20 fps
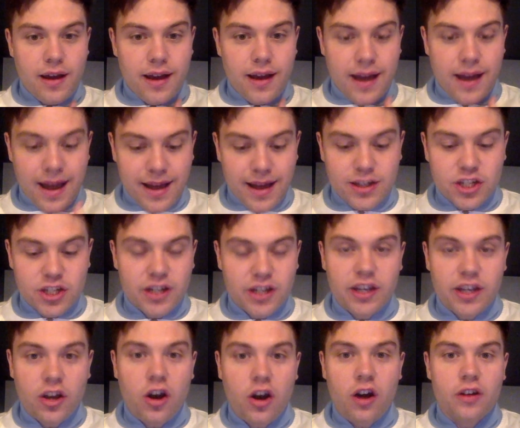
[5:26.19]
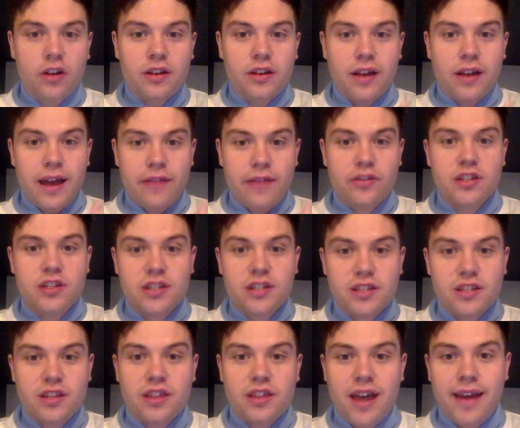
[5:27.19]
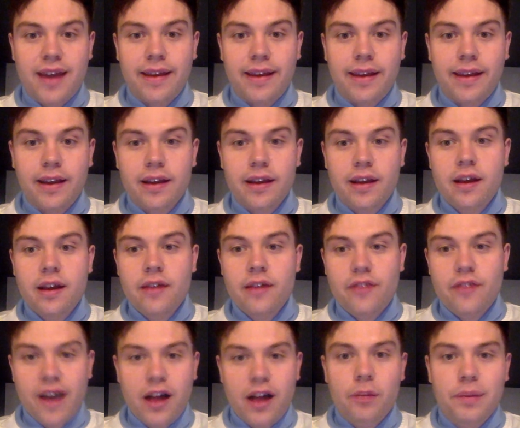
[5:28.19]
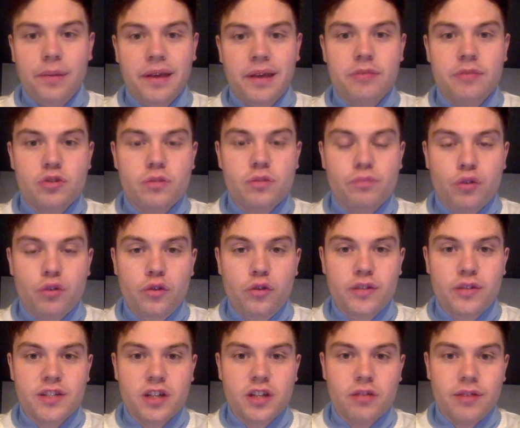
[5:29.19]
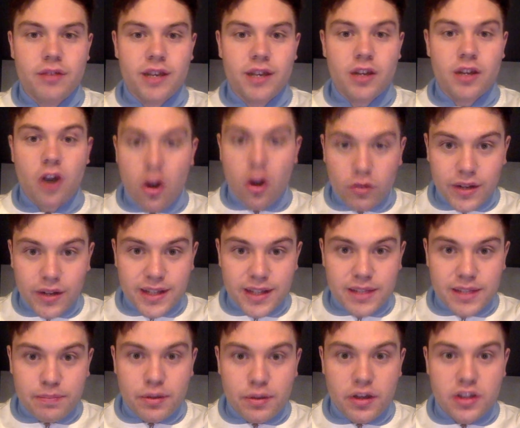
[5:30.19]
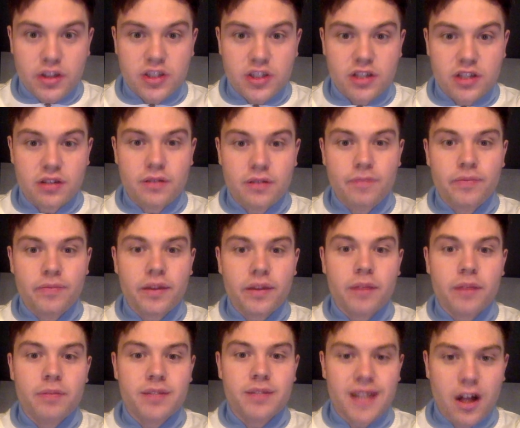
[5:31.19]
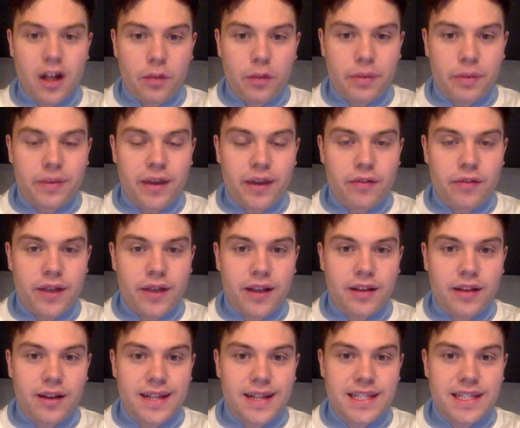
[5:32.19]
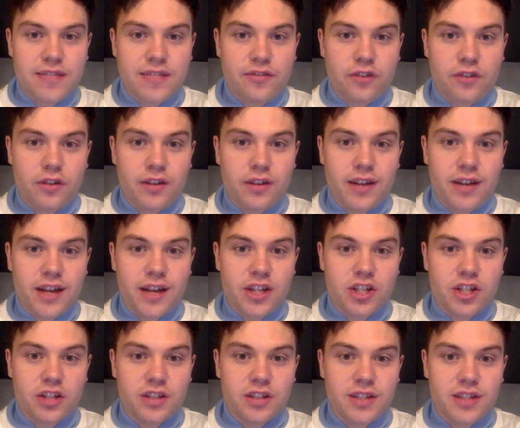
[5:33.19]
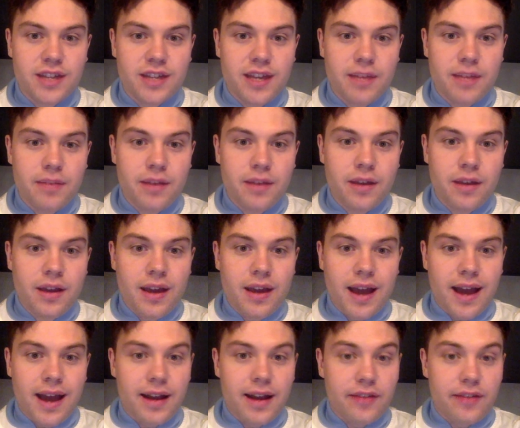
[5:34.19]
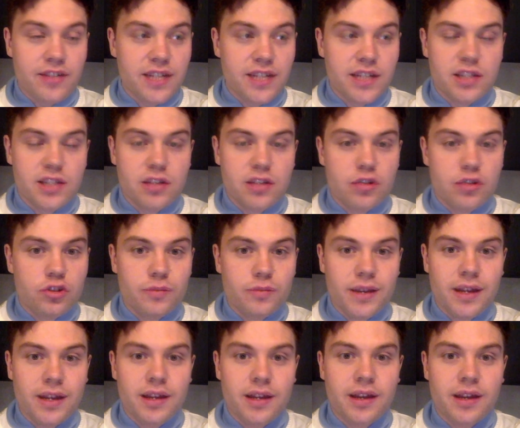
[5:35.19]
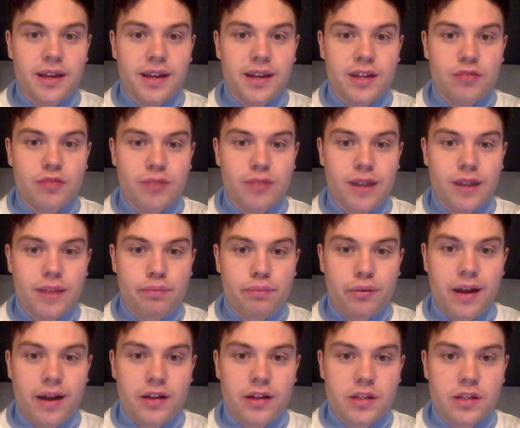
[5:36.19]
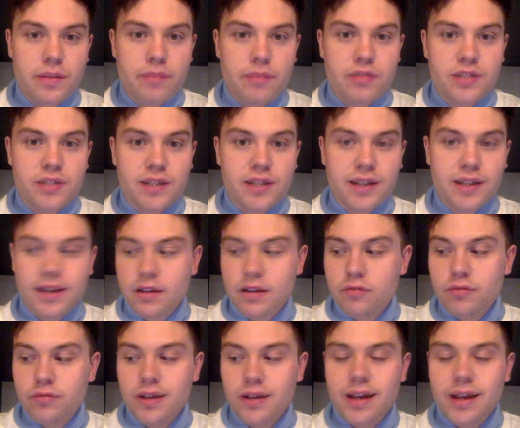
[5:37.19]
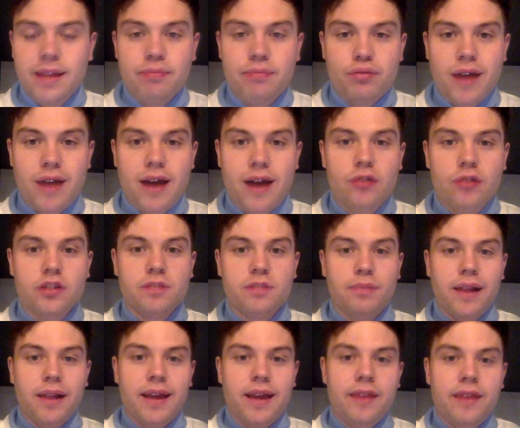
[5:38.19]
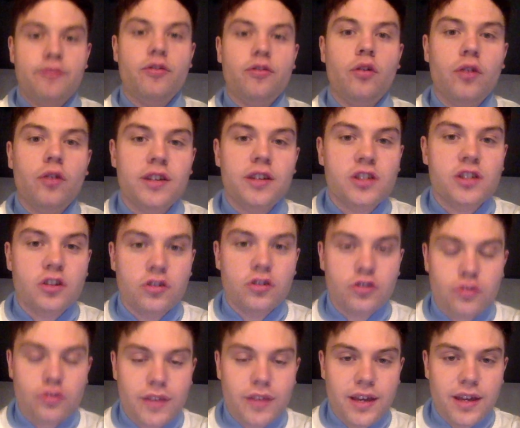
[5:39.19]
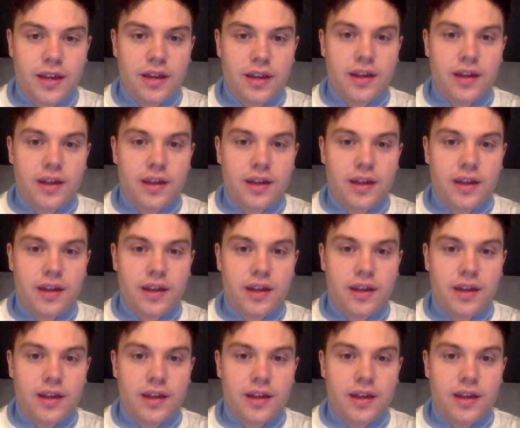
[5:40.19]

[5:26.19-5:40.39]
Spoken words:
actually got Everton to thank for helping him to improve his career, not only as a person, but to help him get recognised for the national team. And I've seen his social media, he's really proud to be Brazilian and really proud to play for his country.